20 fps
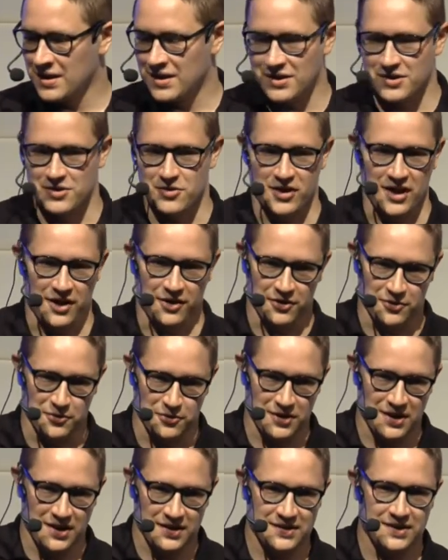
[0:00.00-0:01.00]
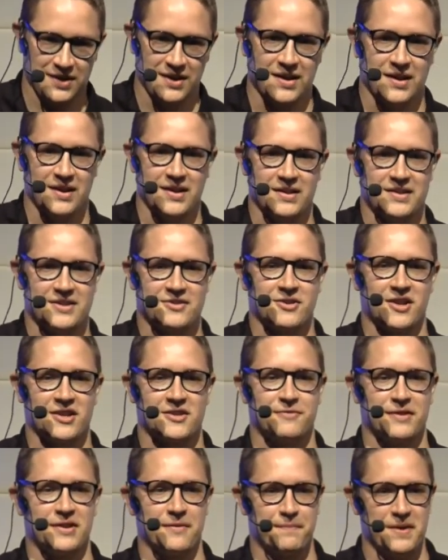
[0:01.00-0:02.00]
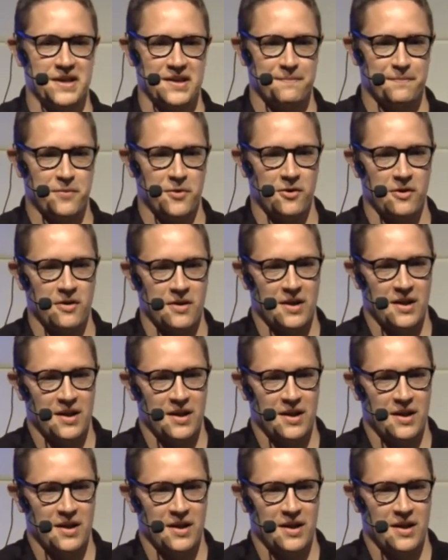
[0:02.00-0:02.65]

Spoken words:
You cannot do that. It starts with the people,